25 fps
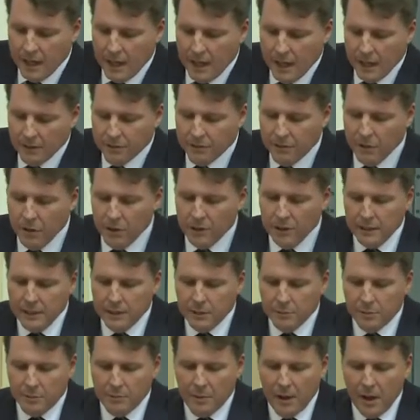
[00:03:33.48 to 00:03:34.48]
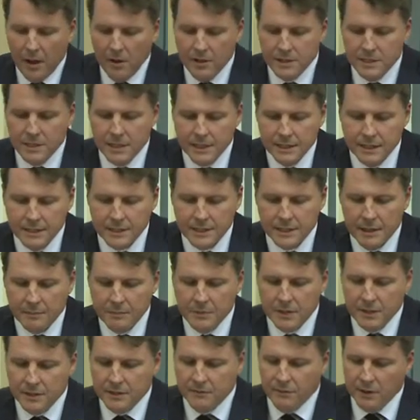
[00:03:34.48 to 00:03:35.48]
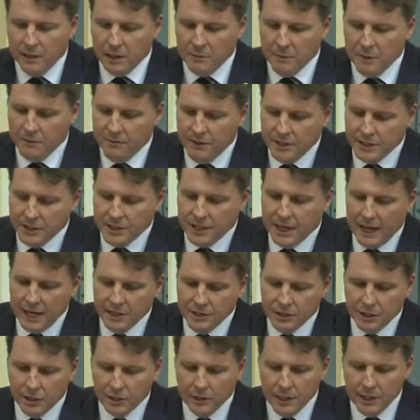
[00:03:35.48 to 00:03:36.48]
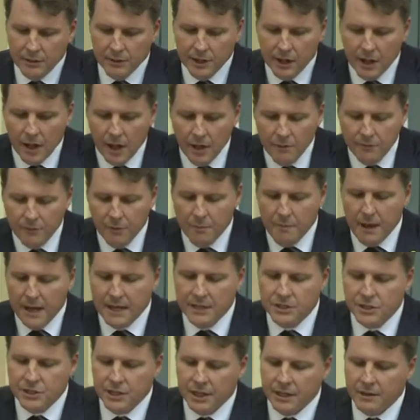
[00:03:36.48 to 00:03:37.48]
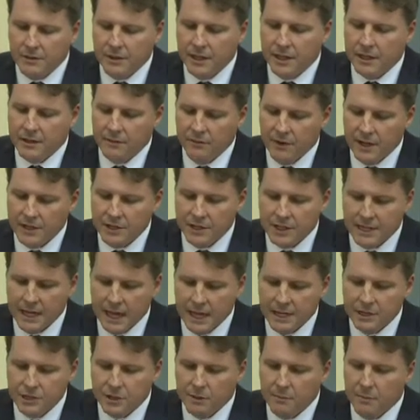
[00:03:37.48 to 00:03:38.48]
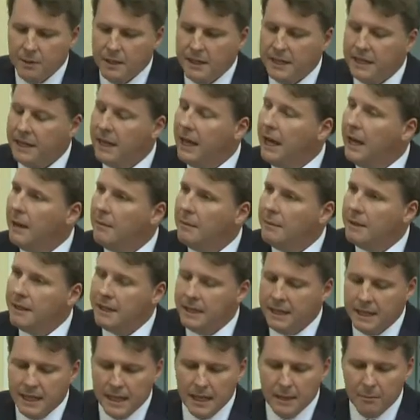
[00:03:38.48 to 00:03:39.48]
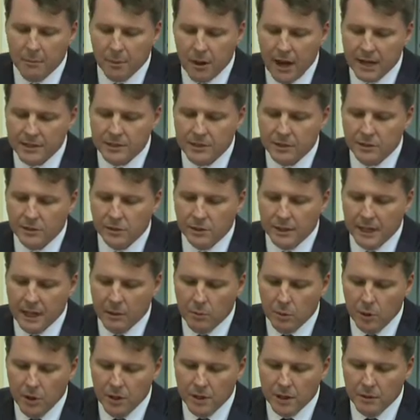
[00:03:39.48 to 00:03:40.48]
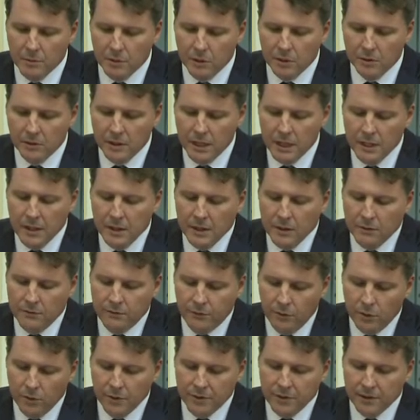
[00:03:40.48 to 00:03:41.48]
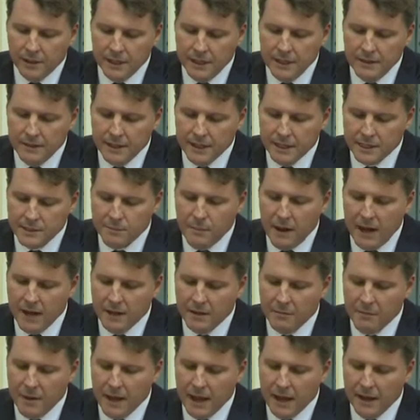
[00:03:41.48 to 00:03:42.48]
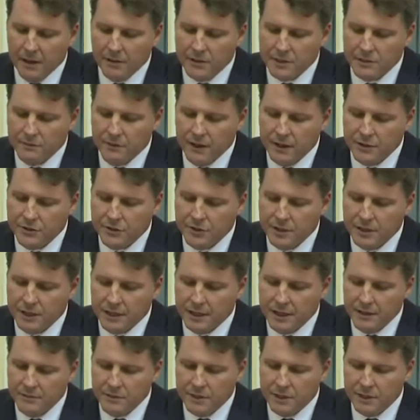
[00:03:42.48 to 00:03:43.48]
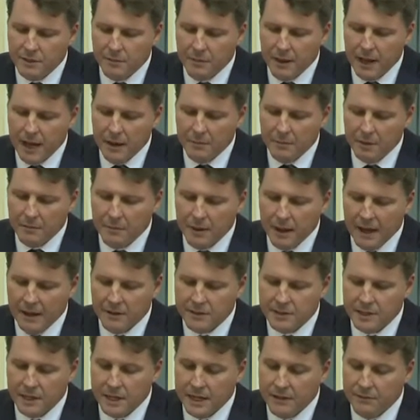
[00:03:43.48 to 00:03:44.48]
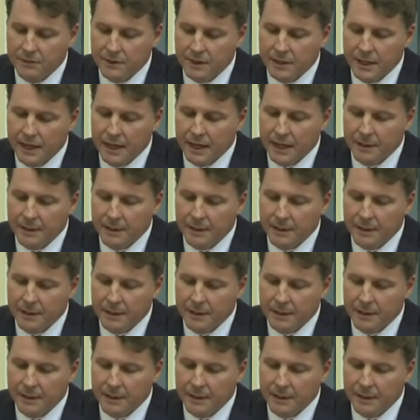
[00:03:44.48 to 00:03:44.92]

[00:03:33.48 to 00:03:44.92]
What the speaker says: Thirdly, the proposed accepted development vegetation clearing code for managing thickened vegetation being impractical and unworkable. Fourthly, the expanded powers of entry that gives the department powers that even